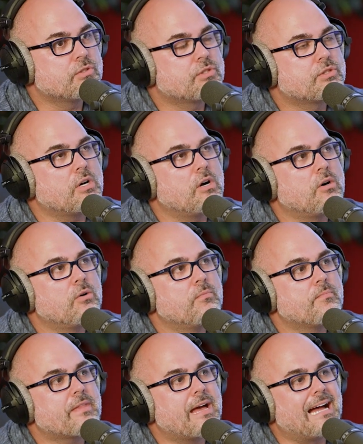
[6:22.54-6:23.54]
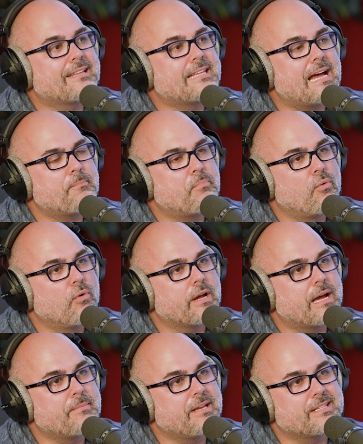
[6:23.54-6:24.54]
So at that
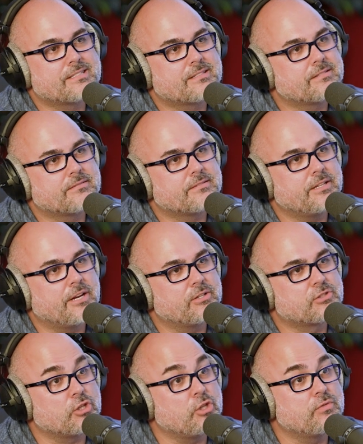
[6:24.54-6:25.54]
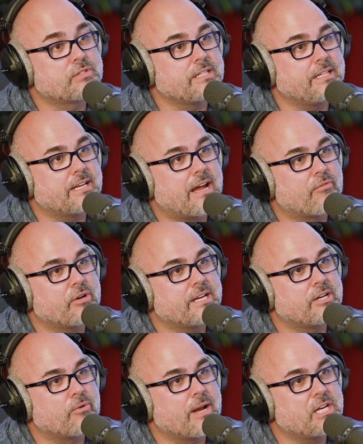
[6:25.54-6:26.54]
point, I mean, it's you know, so you've seen every
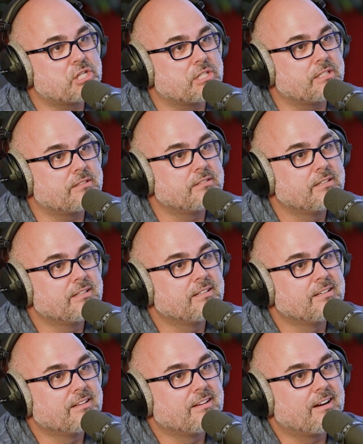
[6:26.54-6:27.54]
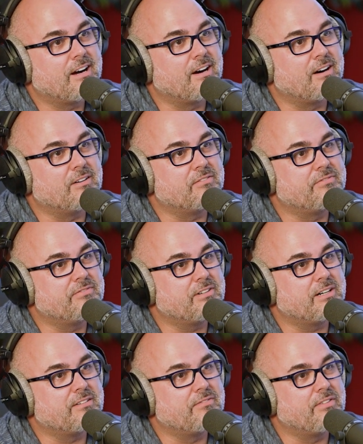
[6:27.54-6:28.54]
iteration of
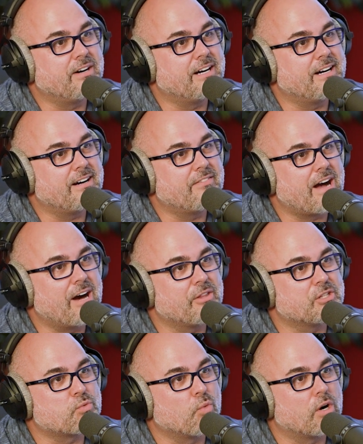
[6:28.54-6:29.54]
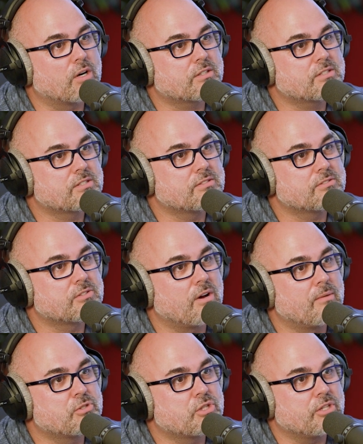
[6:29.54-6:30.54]
of uh, of how this works. So
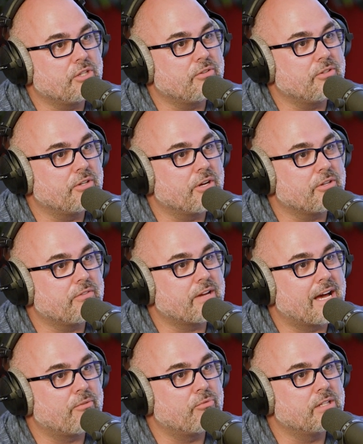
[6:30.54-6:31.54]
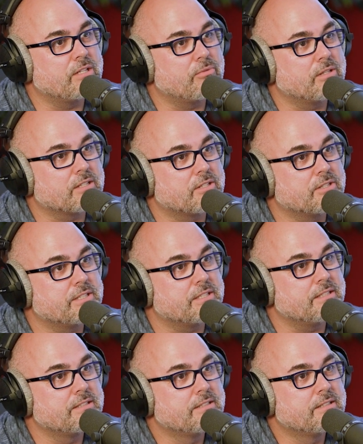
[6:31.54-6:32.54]
I'm sure you you know you've gotten really really
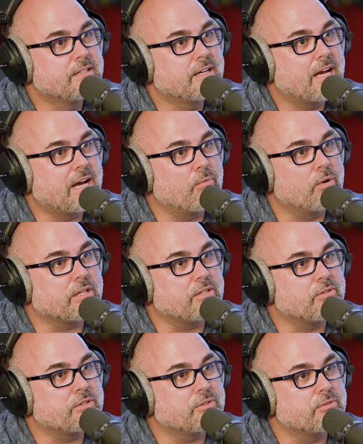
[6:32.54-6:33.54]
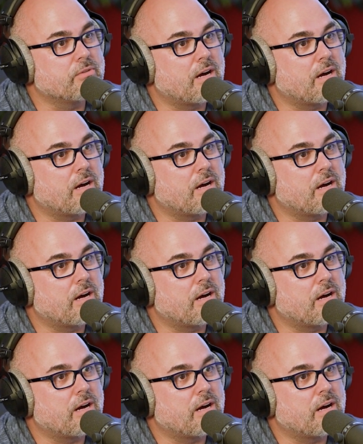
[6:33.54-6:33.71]
good at what you do.